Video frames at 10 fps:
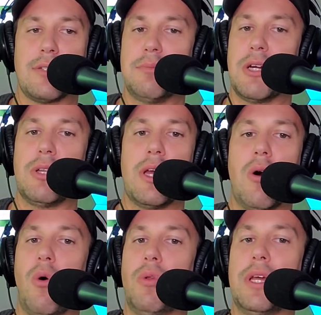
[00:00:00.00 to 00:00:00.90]
Merely
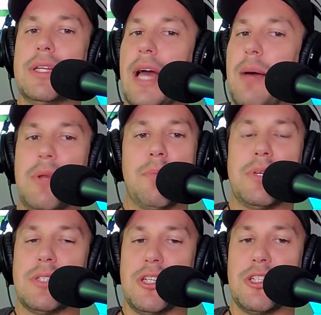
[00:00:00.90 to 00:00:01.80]
holding dominant
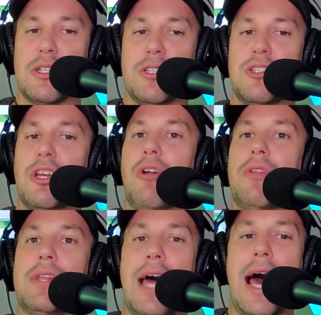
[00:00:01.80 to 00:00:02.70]
positions will
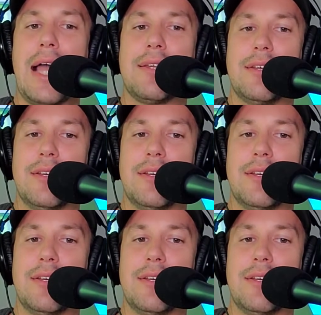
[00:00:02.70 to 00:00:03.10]
not